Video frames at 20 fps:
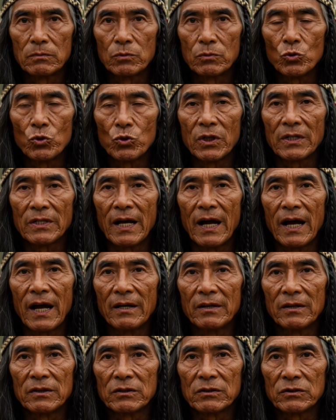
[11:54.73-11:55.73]
The Julian
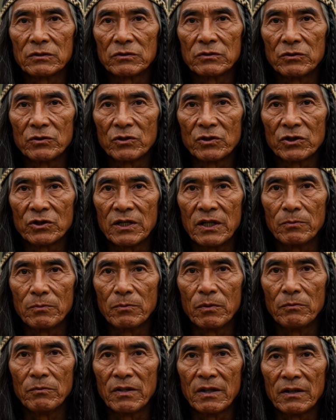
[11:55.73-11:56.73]
calendar considers a year to
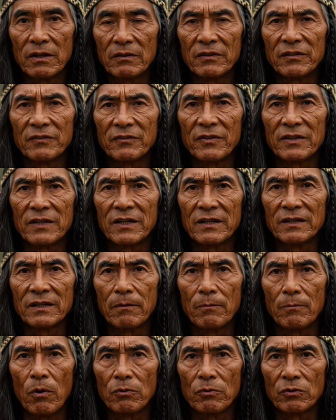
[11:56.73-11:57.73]
be
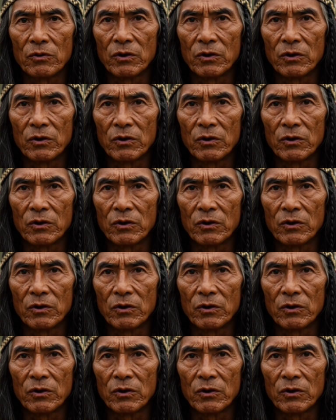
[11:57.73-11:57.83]
365